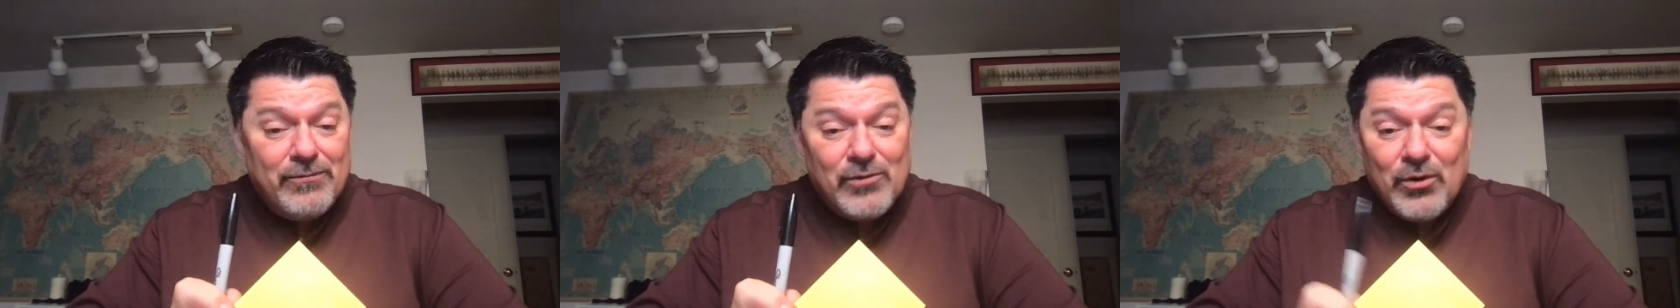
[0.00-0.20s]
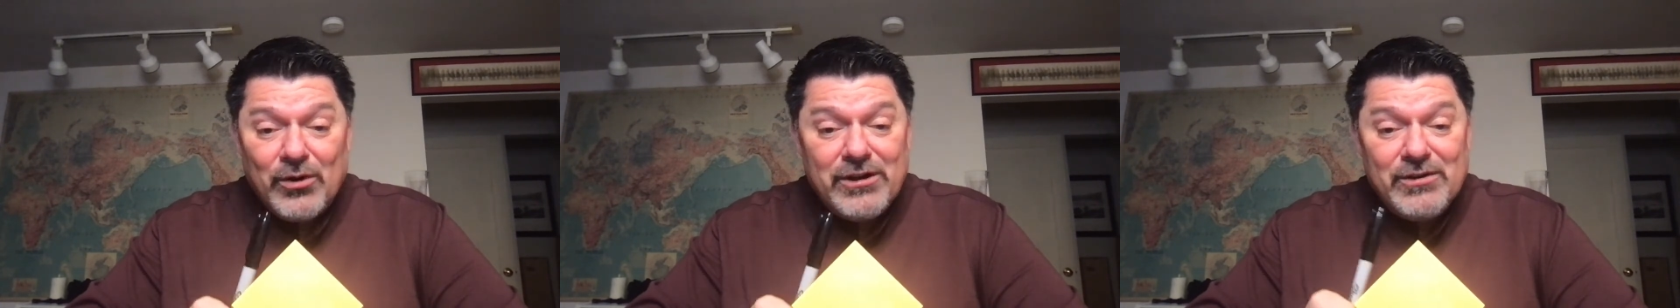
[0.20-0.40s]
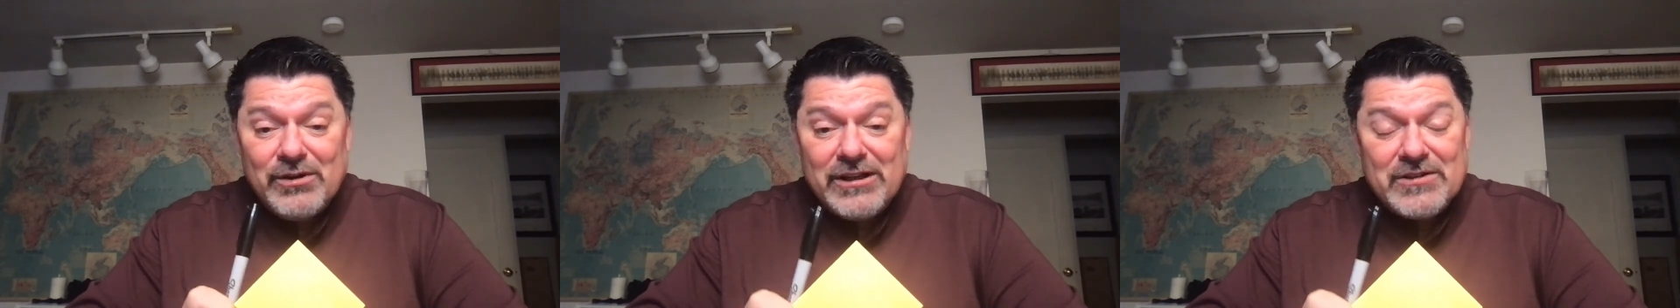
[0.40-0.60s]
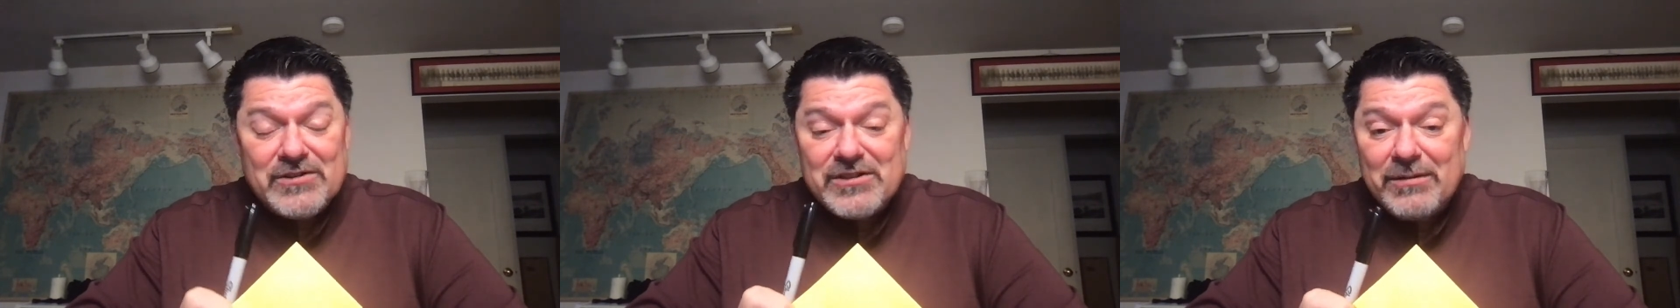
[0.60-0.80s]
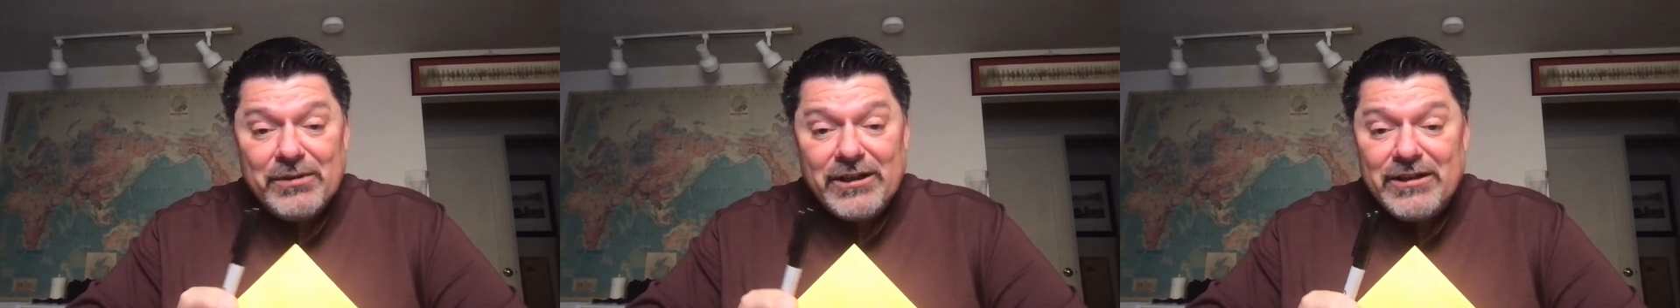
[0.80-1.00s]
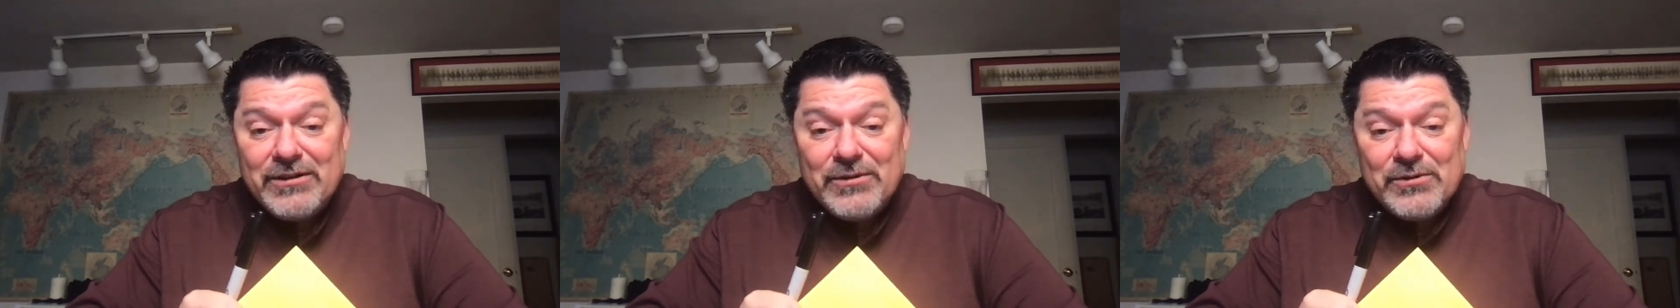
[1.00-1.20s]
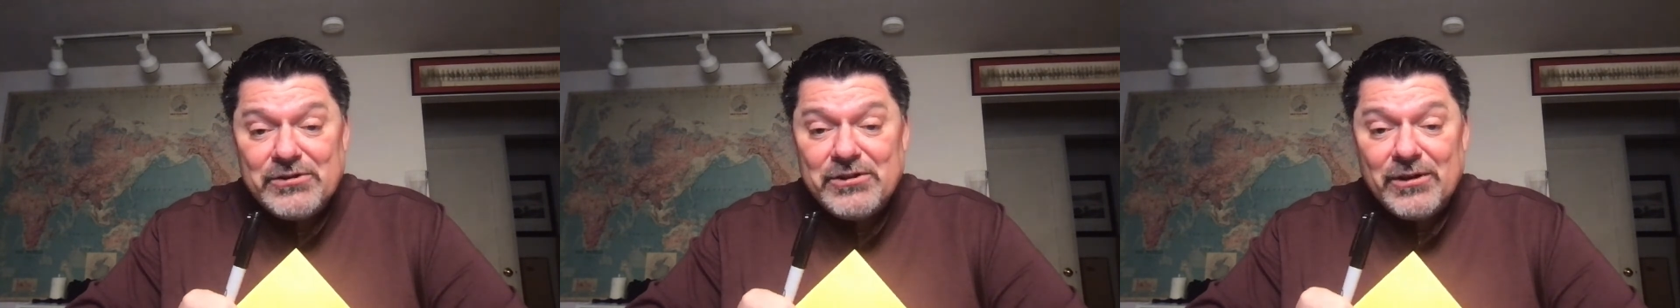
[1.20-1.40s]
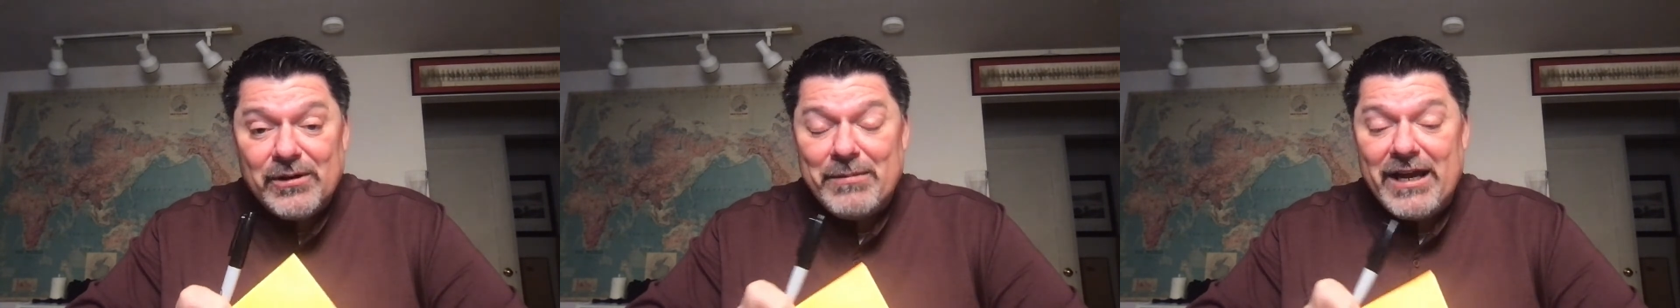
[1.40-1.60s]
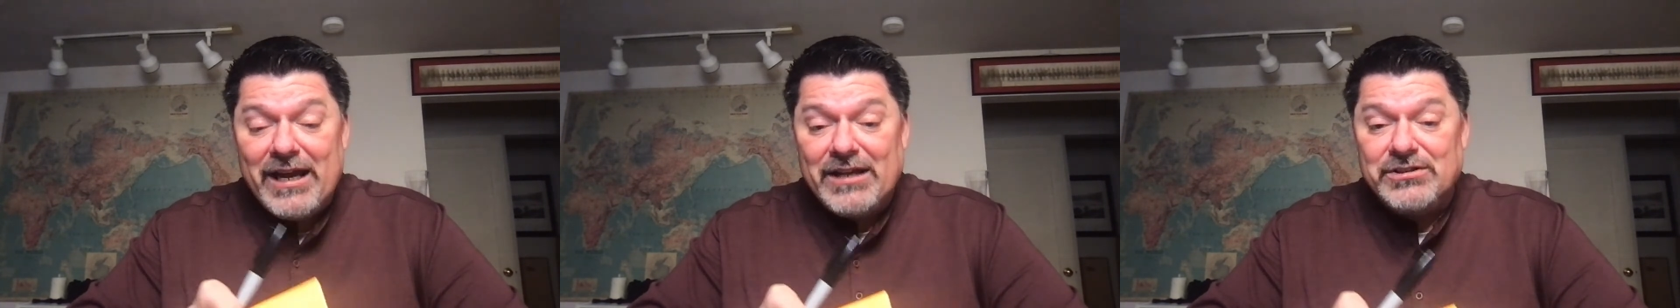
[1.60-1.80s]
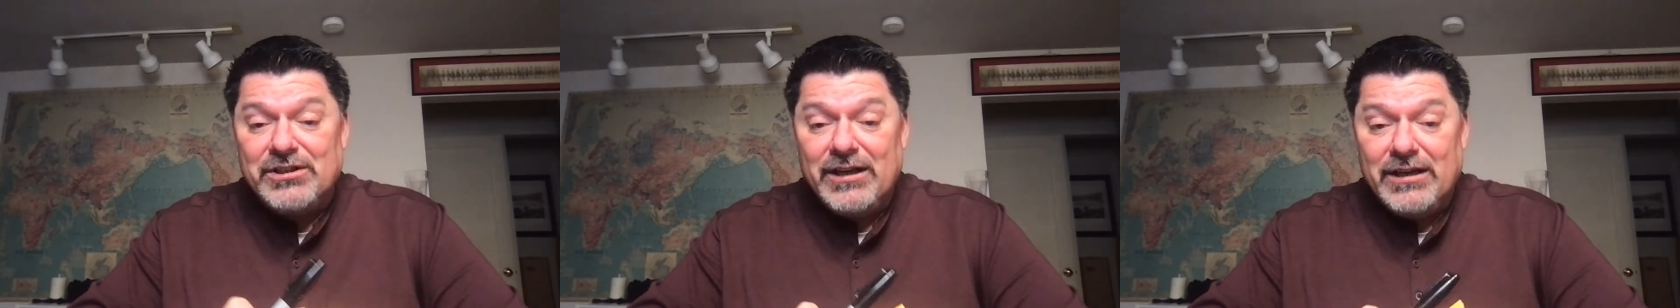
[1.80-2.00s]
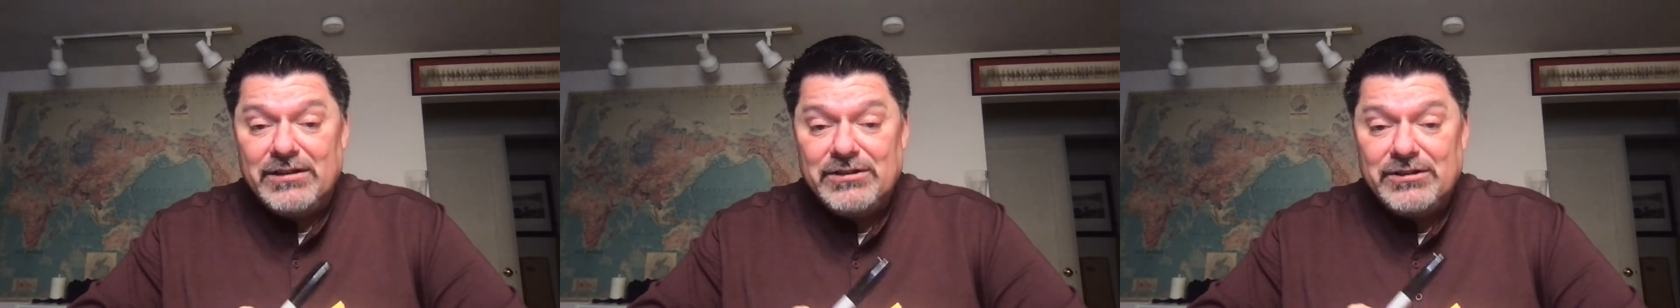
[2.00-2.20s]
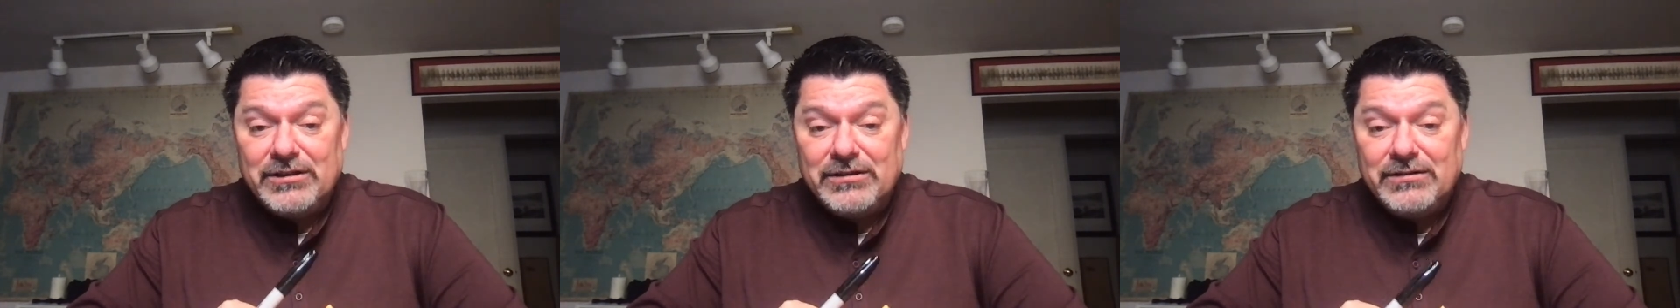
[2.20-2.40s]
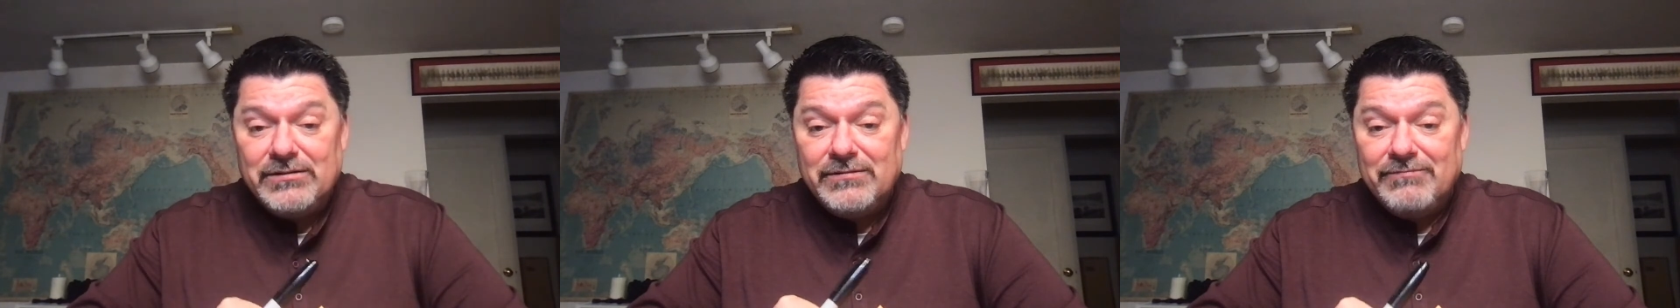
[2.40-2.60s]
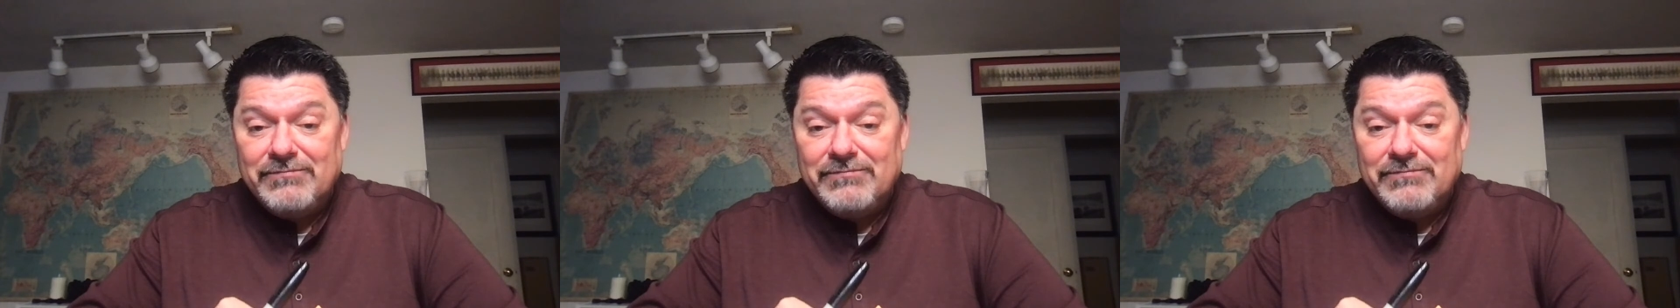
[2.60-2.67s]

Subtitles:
or you can simply use your imagination